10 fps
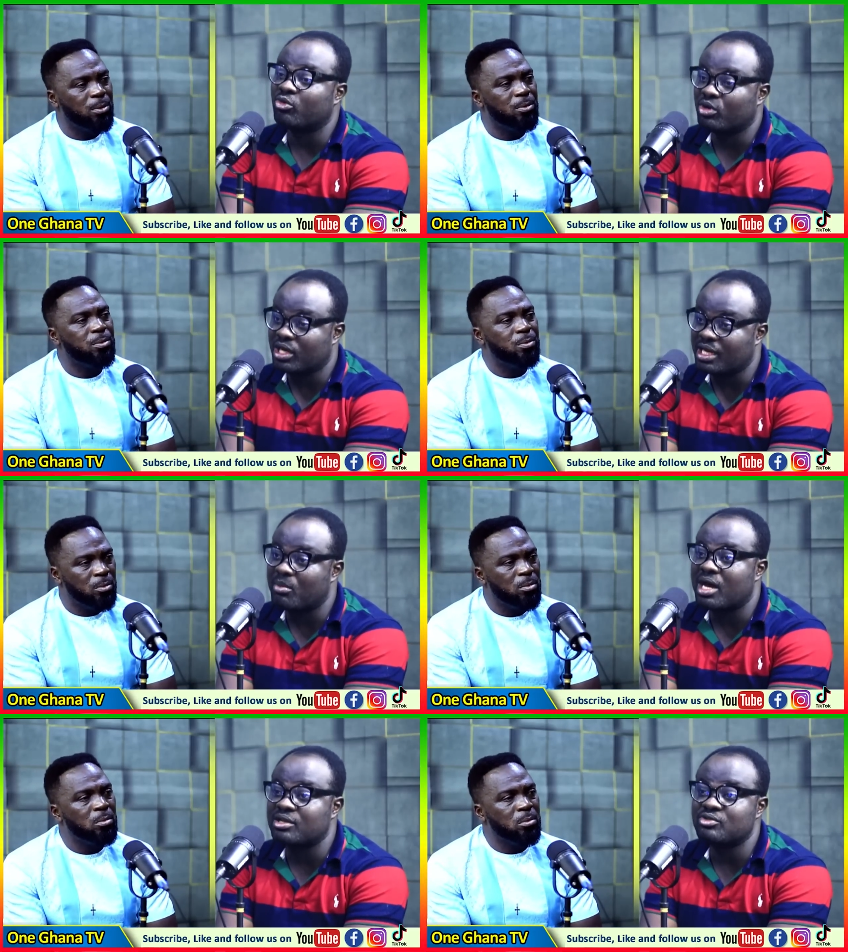Speaker 1: and a
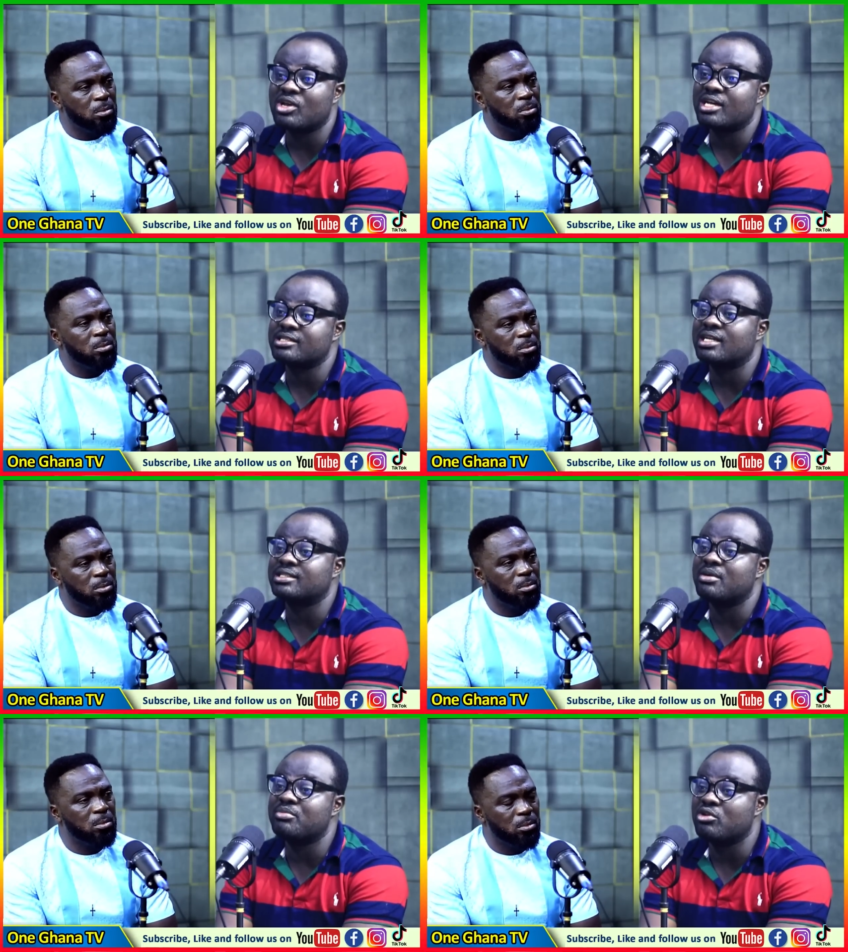man, it was at
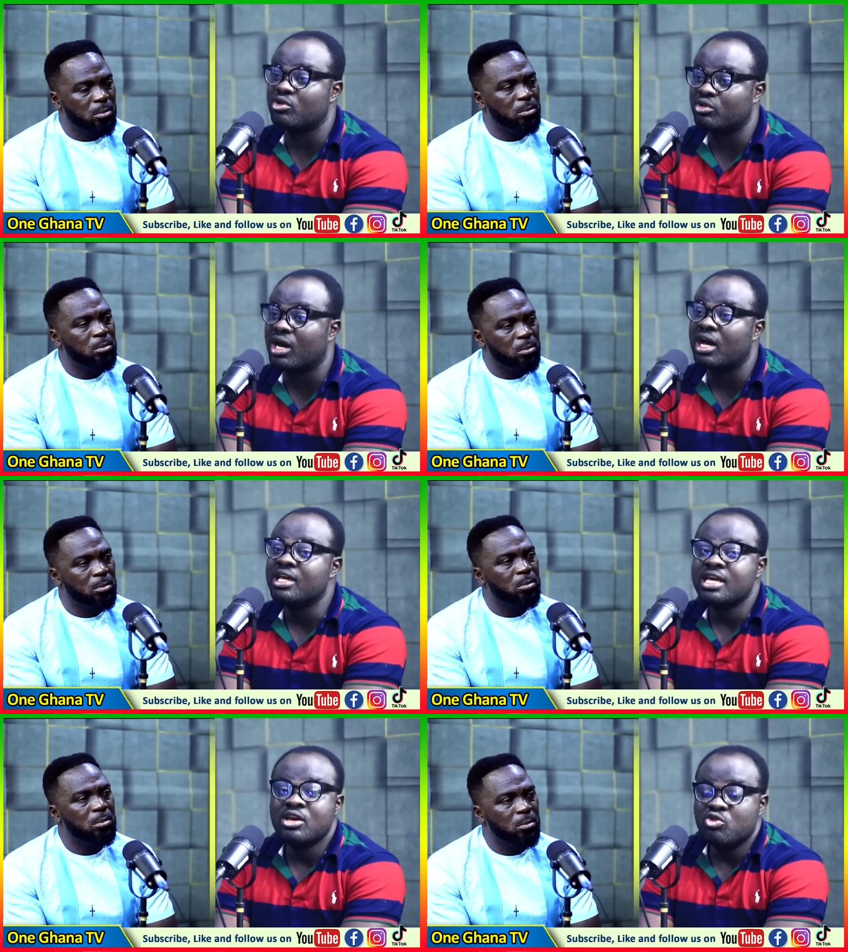10 billion.
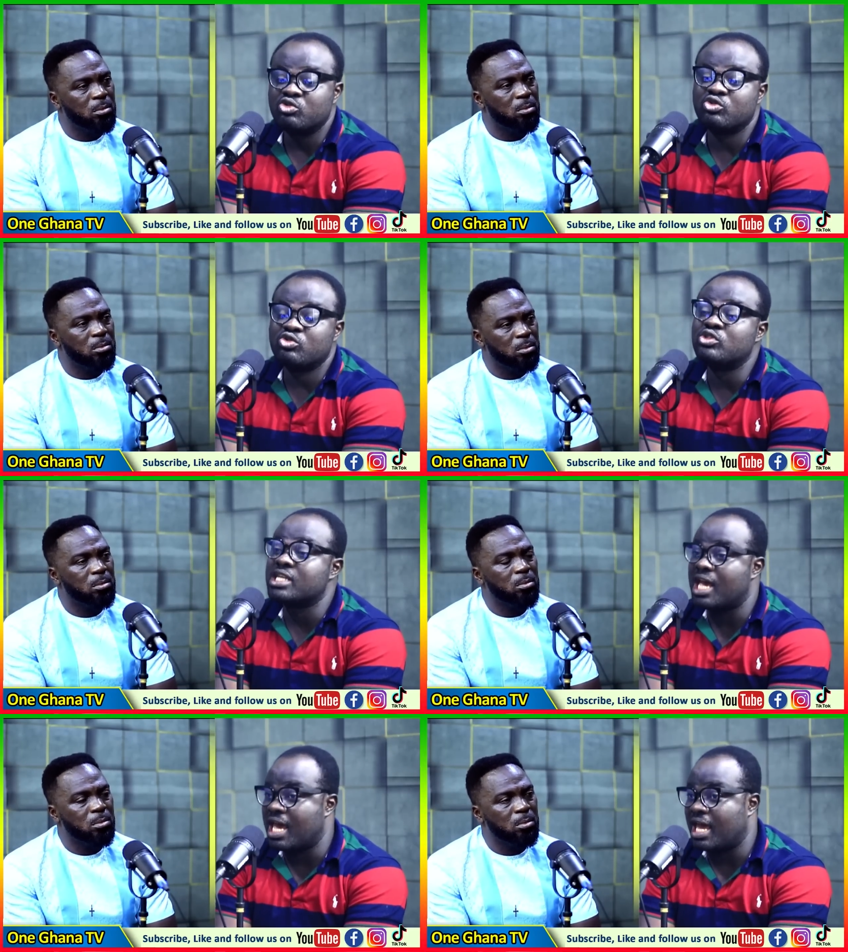ususu
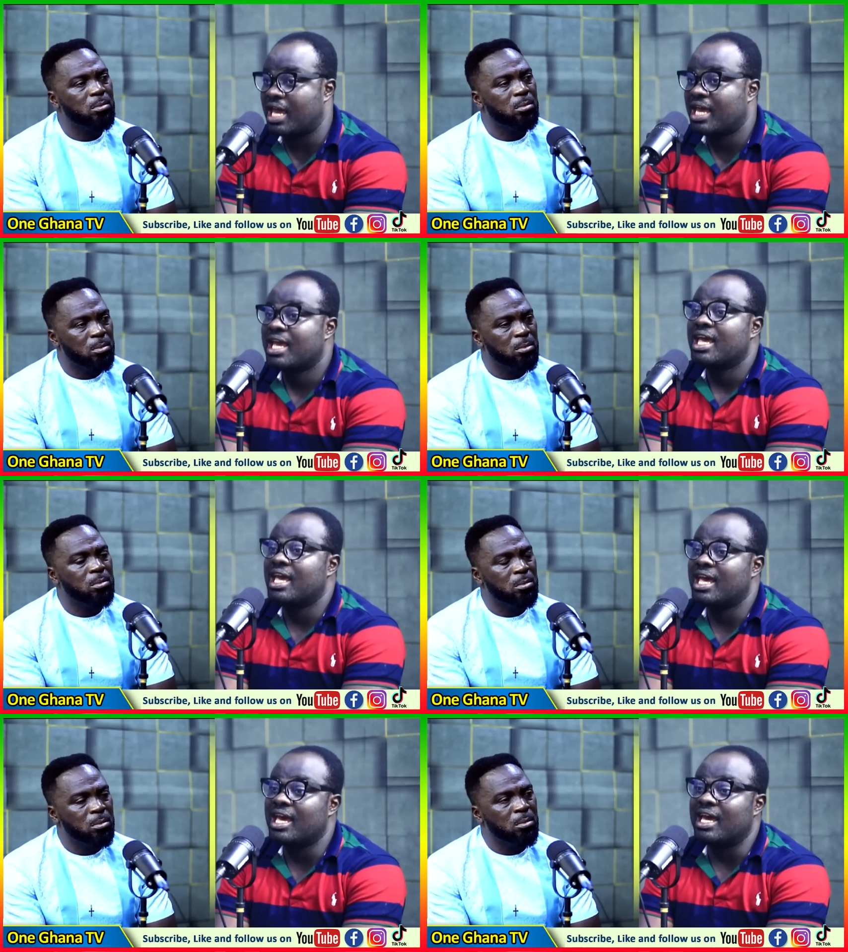se
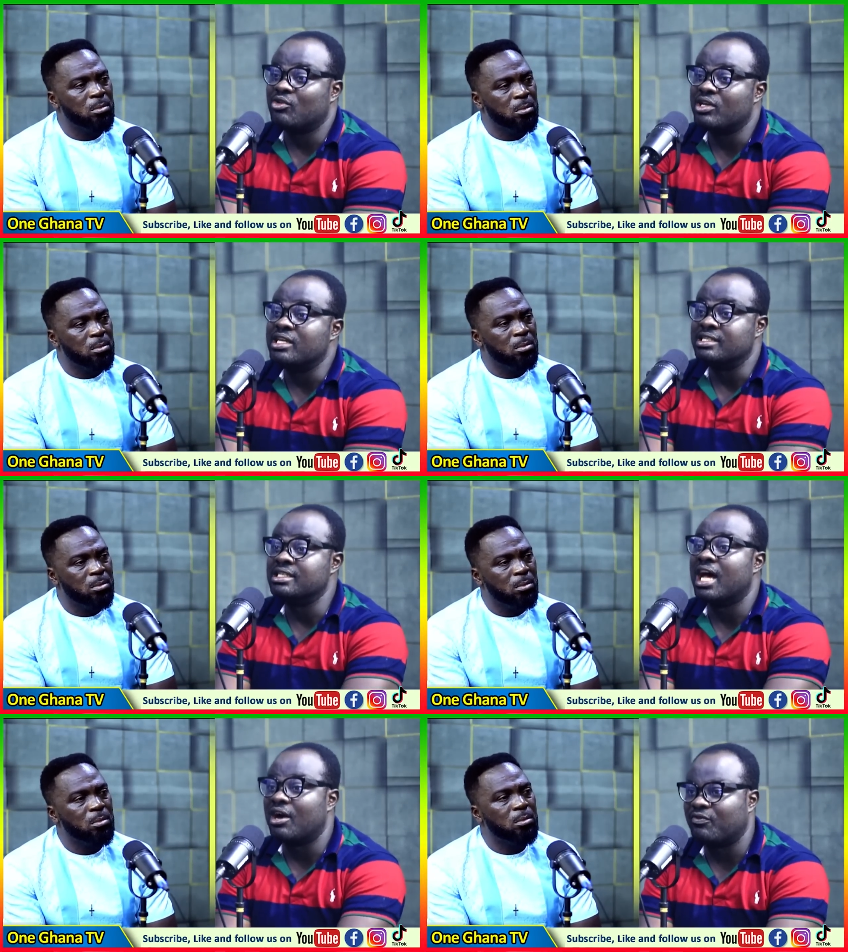eno isi
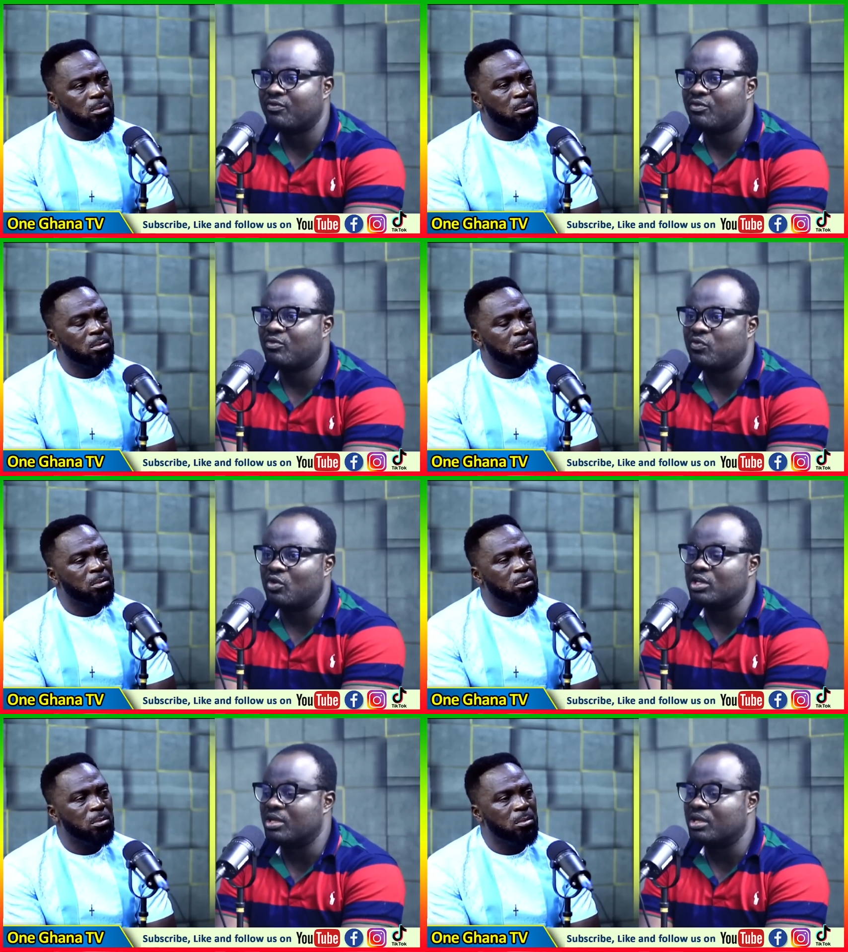naf for ne